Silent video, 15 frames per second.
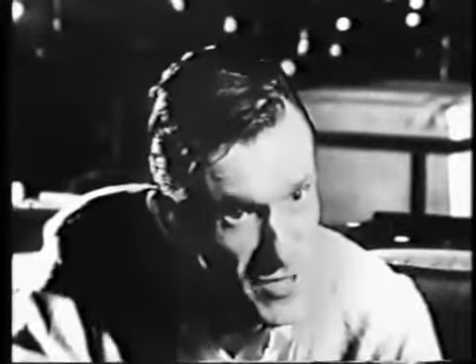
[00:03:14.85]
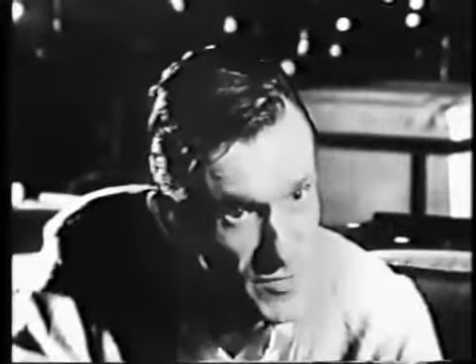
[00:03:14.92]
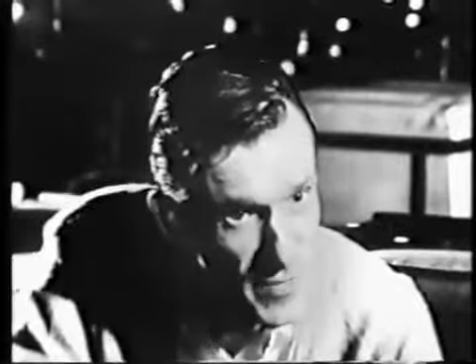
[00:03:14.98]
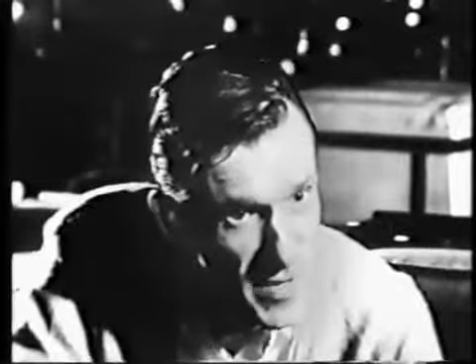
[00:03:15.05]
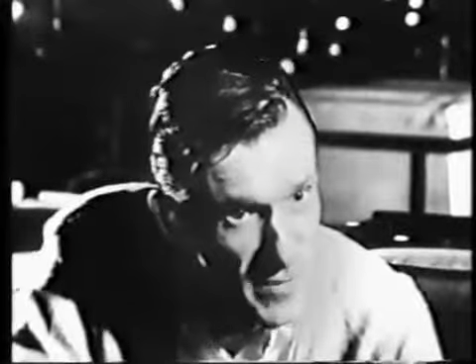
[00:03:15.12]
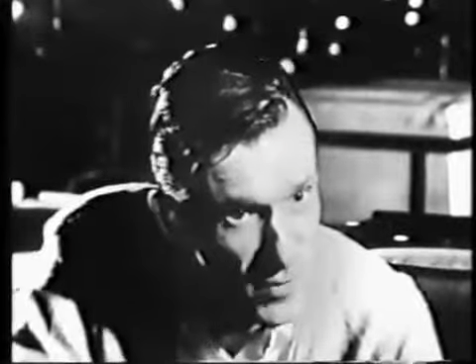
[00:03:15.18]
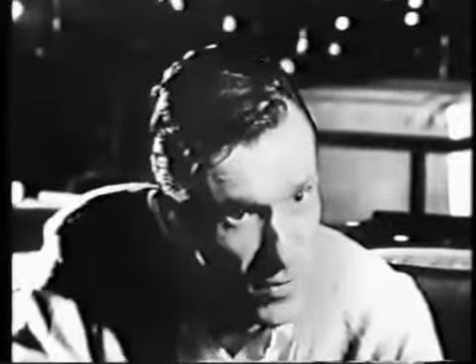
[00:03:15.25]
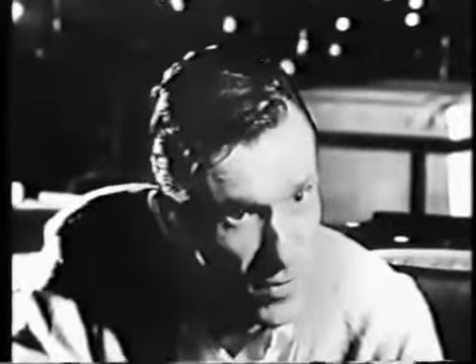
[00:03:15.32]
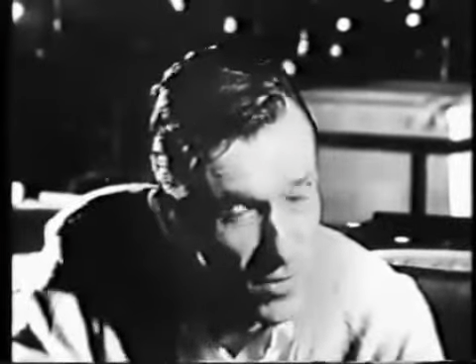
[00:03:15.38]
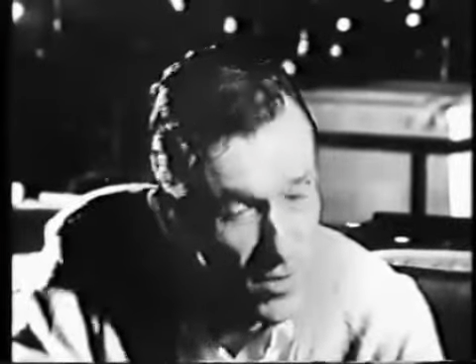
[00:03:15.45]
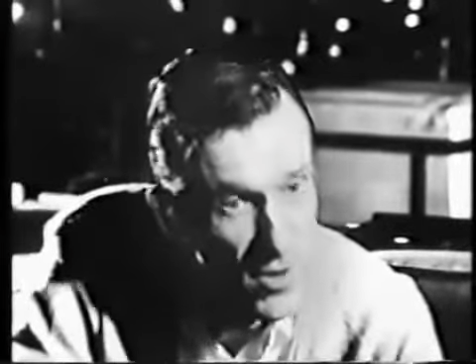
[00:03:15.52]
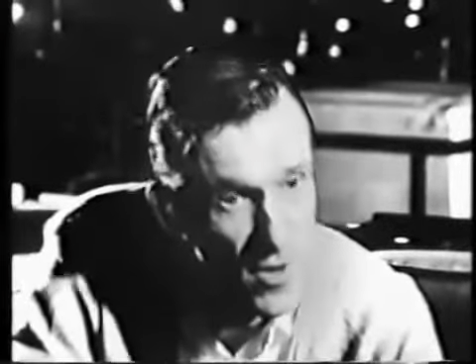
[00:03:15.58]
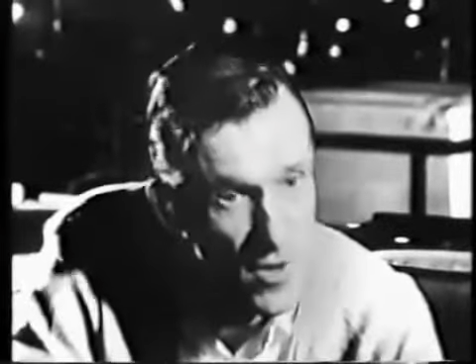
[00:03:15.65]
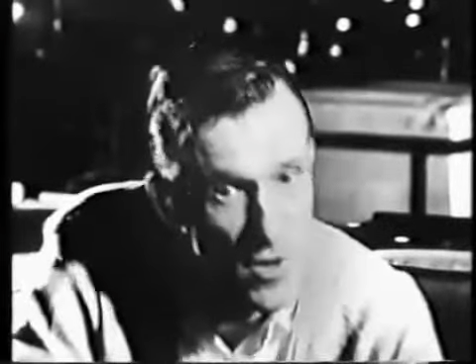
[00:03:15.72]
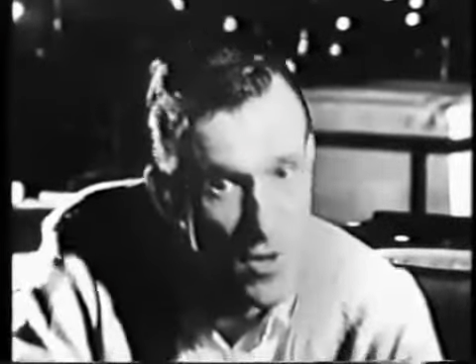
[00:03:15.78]
between his
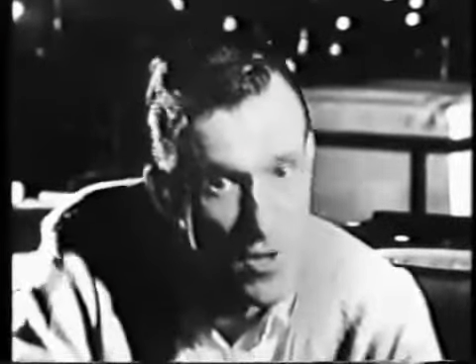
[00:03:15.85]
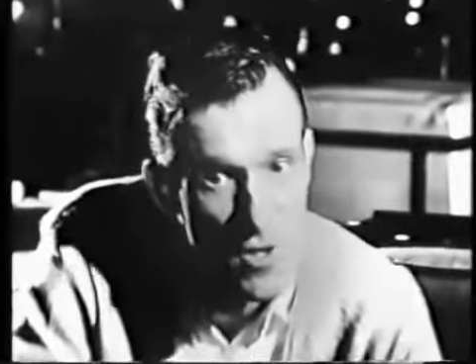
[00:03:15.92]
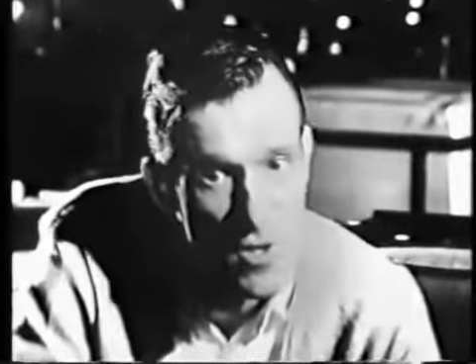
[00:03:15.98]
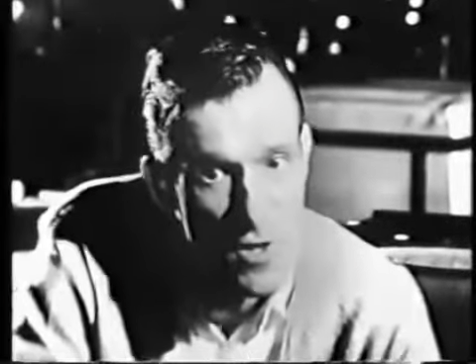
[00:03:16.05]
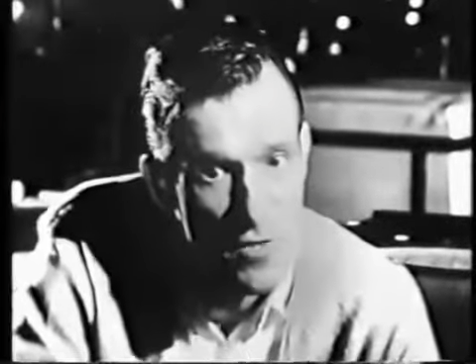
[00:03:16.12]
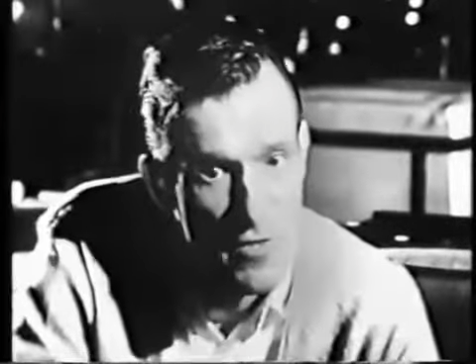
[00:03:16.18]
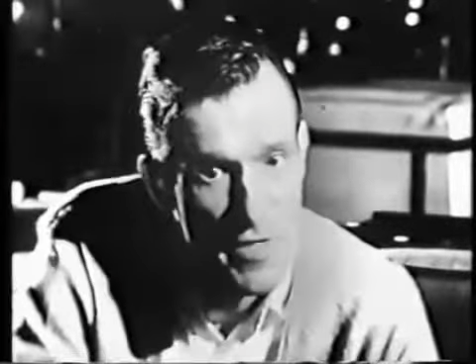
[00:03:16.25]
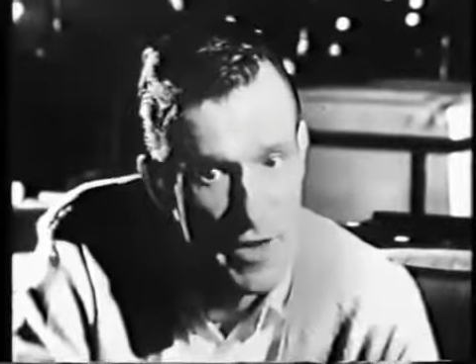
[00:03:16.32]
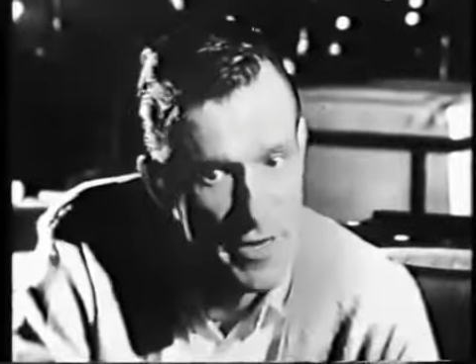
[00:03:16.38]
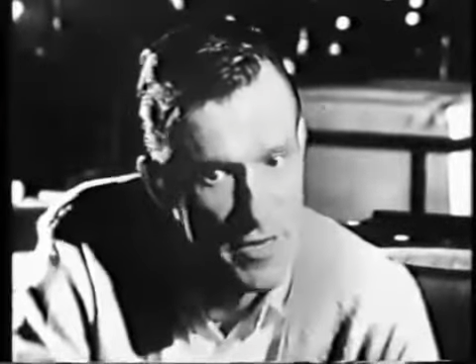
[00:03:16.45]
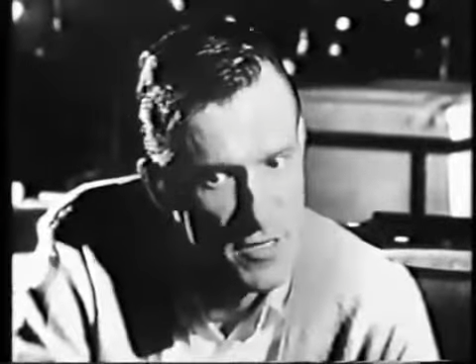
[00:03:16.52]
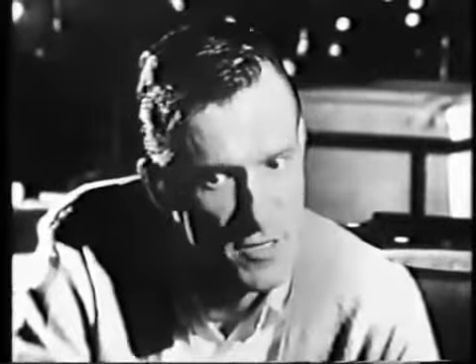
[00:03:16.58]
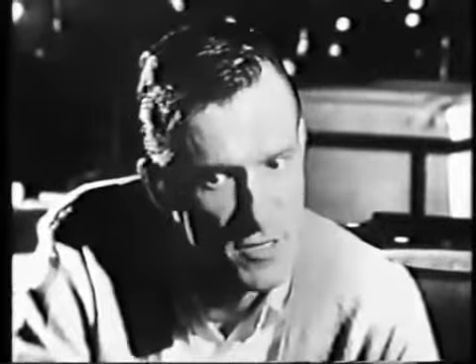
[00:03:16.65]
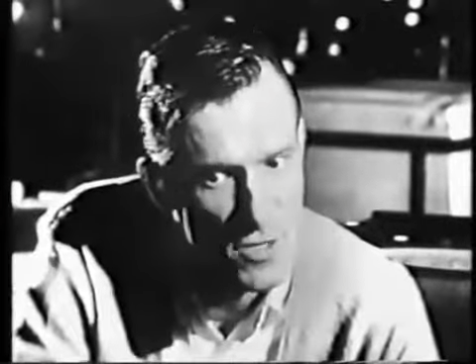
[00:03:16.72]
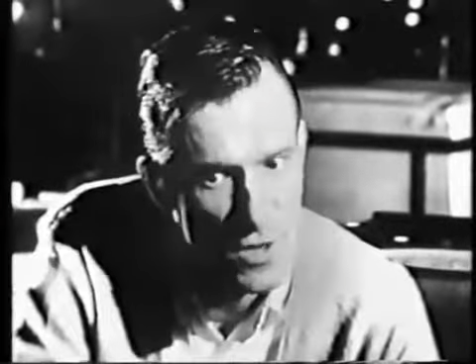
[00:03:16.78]
soft porn
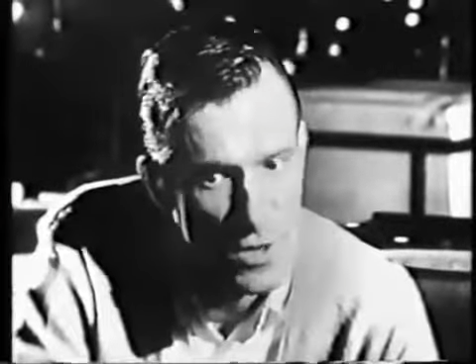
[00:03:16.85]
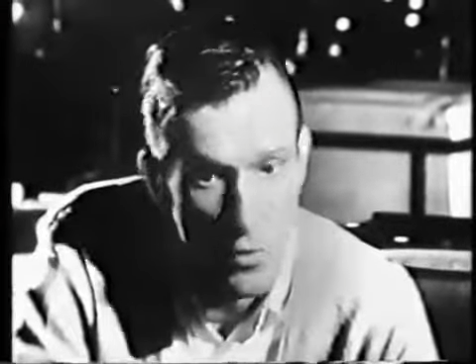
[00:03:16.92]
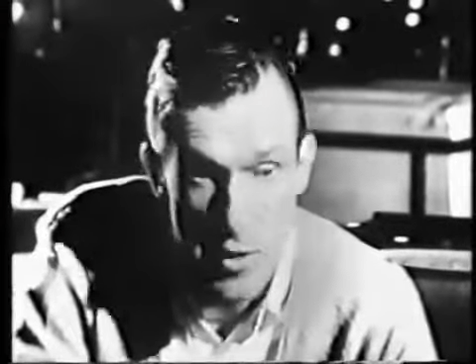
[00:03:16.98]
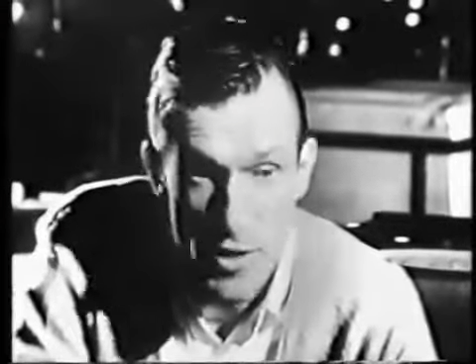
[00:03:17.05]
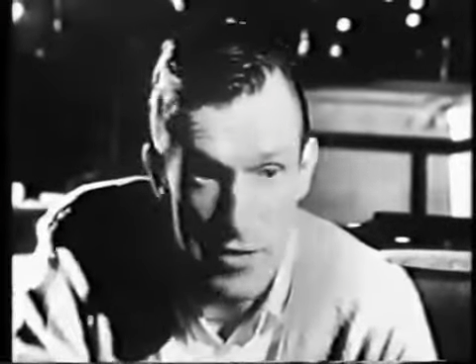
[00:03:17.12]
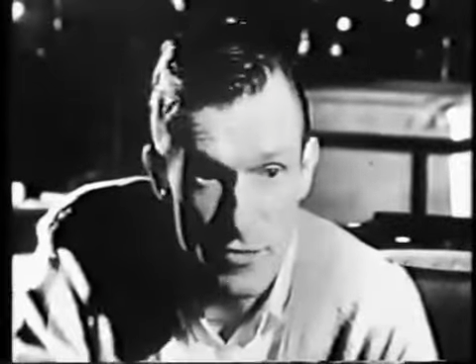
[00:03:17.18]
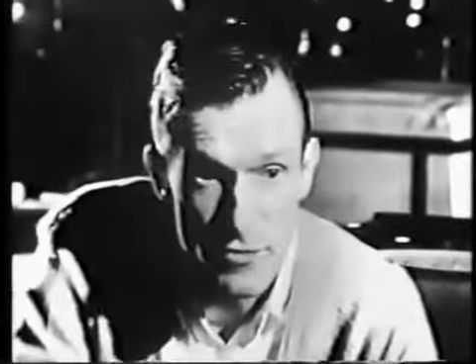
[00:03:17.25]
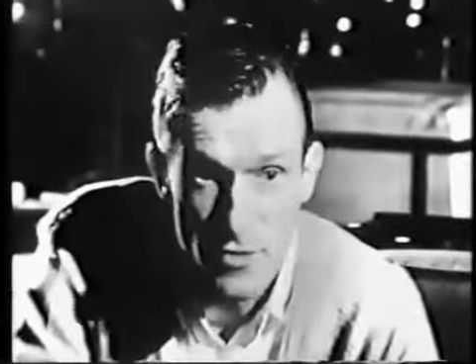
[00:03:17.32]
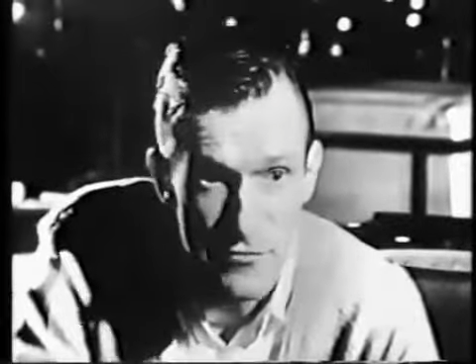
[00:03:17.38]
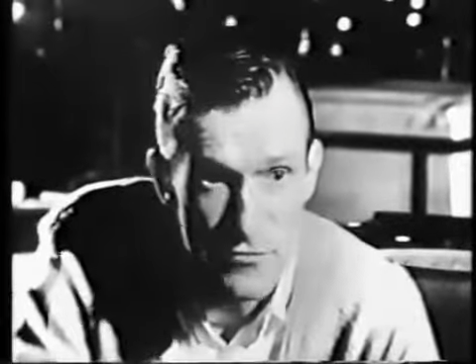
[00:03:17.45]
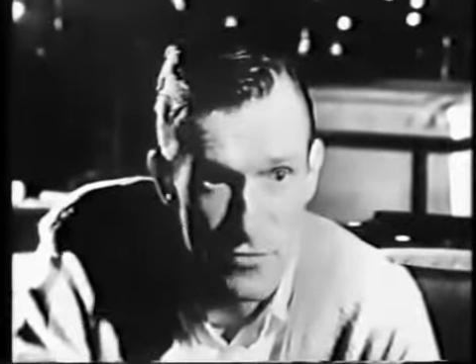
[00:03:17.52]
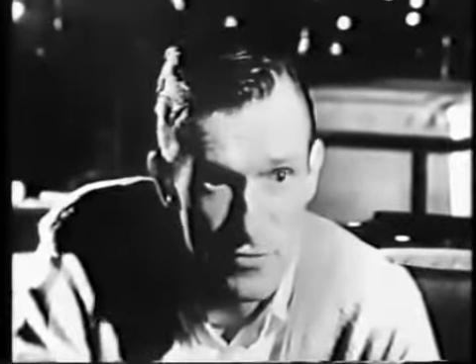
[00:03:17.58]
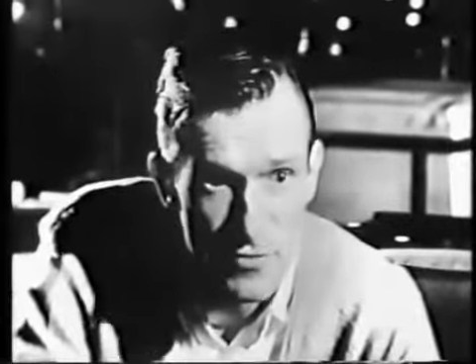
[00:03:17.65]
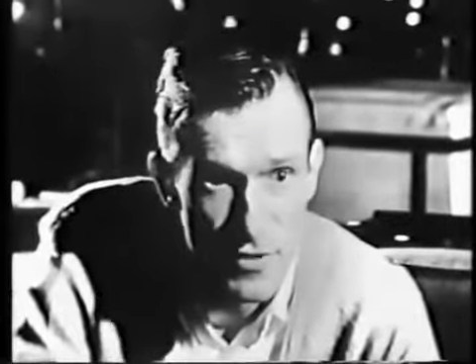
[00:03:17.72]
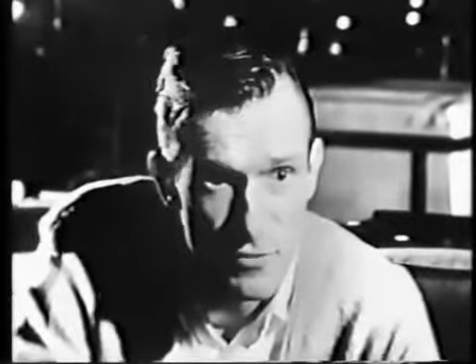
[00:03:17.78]
magazine and
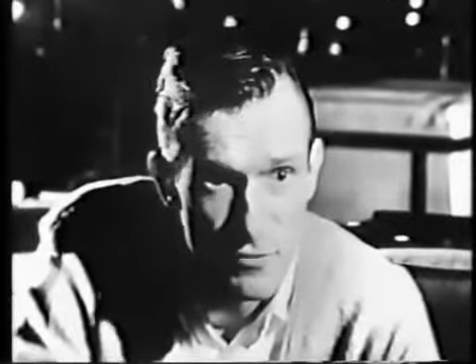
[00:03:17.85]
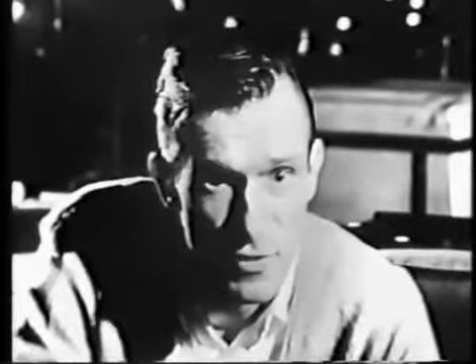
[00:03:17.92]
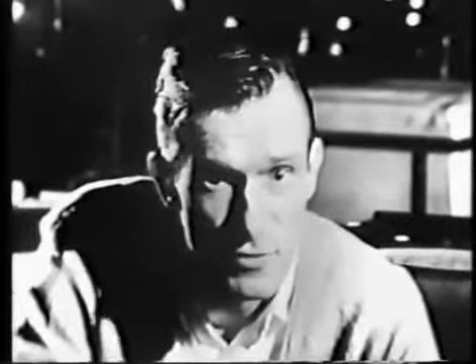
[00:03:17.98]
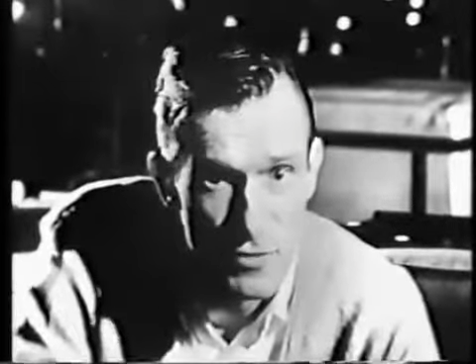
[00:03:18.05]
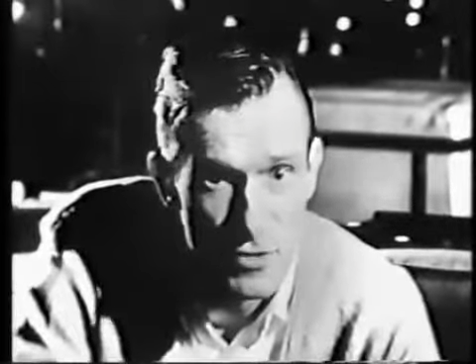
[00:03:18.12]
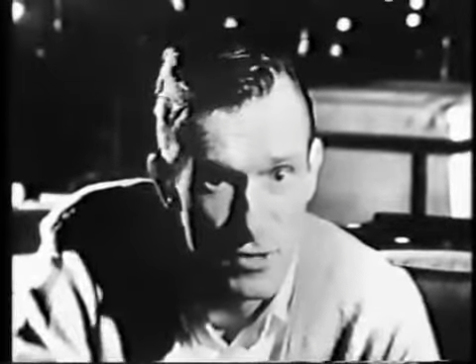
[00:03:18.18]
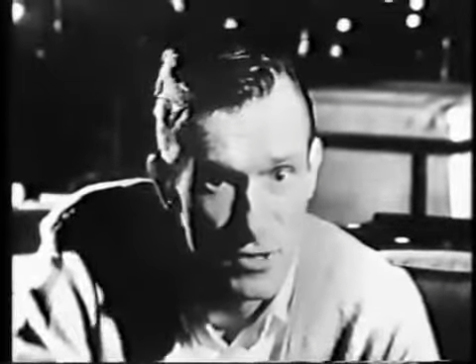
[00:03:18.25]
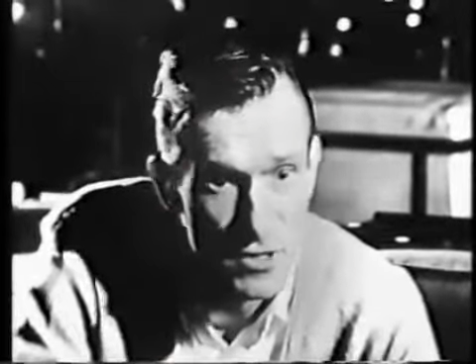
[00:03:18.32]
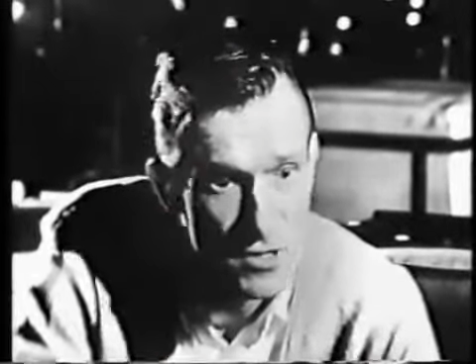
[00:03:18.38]
Kinsey's research.